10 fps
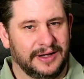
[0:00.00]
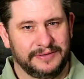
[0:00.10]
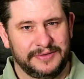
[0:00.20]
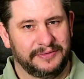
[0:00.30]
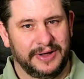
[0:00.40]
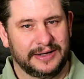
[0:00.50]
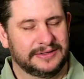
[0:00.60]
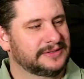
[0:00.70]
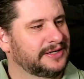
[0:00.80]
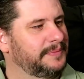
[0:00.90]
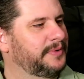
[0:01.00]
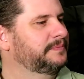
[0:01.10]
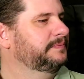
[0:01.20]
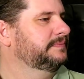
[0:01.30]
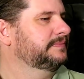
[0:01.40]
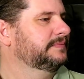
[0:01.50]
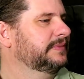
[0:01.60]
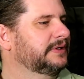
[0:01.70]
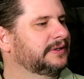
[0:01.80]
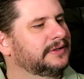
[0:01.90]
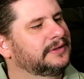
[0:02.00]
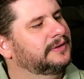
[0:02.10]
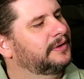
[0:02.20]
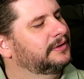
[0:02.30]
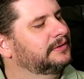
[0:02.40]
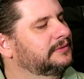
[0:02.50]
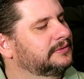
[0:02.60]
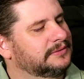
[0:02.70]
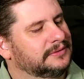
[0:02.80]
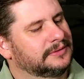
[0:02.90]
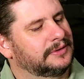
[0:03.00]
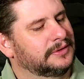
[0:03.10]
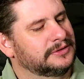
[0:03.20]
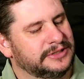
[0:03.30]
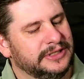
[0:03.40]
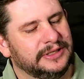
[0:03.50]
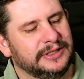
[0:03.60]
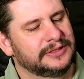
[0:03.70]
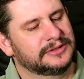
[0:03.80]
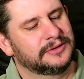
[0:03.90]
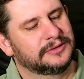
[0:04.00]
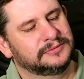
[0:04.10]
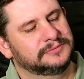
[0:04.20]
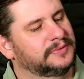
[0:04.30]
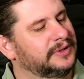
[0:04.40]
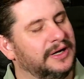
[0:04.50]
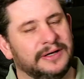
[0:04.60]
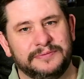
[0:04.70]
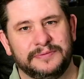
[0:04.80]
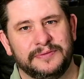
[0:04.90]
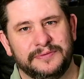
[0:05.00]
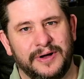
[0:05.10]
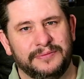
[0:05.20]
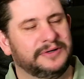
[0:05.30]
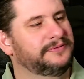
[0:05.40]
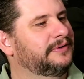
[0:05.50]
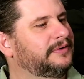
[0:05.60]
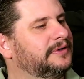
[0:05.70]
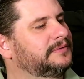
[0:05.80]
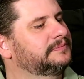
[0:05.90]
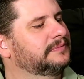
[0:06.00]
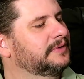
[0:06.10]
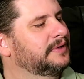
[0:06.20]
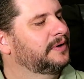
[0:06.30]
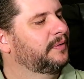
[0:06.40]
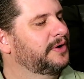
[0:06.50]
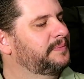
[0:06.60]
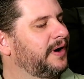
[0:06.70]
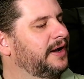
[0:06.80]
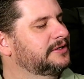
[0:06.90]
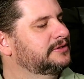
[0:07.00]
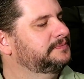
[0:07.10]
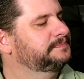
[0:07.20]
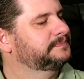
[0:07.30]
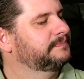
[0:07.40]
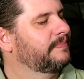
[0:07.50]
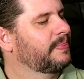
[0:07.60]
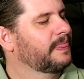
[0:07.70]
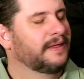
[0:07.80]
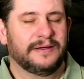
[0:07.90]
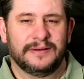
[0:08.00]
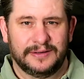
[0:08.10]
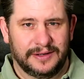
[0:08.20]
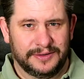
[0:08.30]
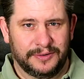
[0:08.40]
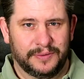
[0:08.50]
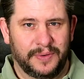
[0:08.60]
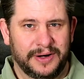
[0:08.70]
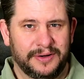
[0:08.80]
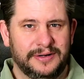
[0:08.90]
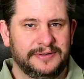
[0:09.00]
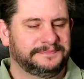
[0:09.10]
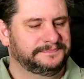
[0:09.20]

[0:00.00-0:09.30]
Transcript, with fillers: I've never had this album on on CD, so when I found it for great price. I thought, why not?